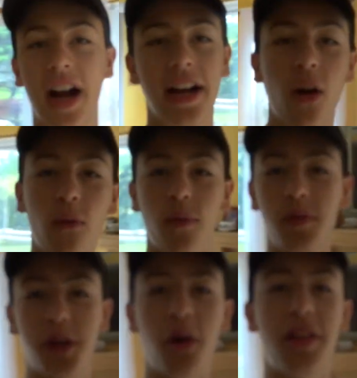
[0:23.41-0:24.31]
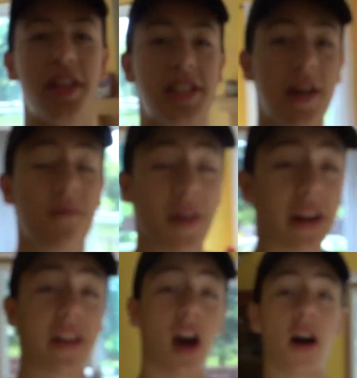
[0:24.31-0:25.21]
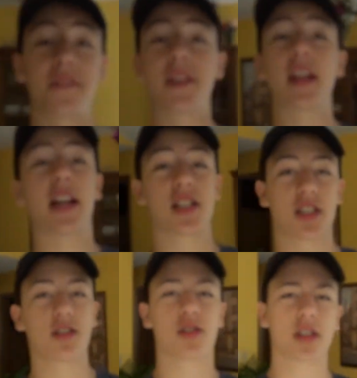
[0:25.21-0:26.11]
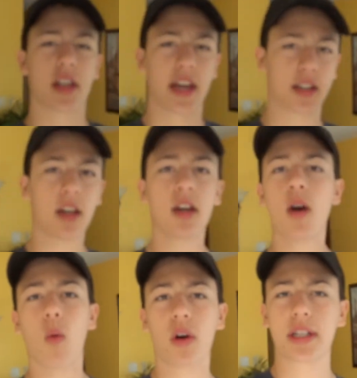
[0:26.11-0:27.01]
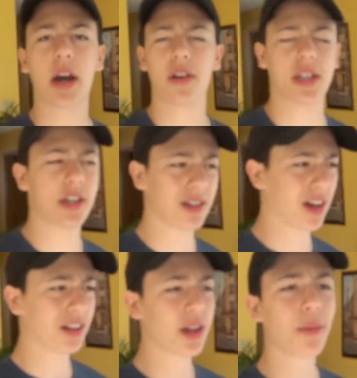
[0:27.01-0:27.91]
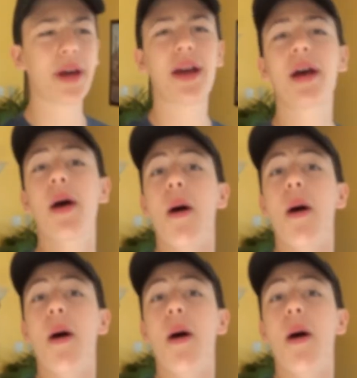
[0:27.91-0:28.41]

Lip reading: I don't go to the gym very often. I just usually like work out here a little bit.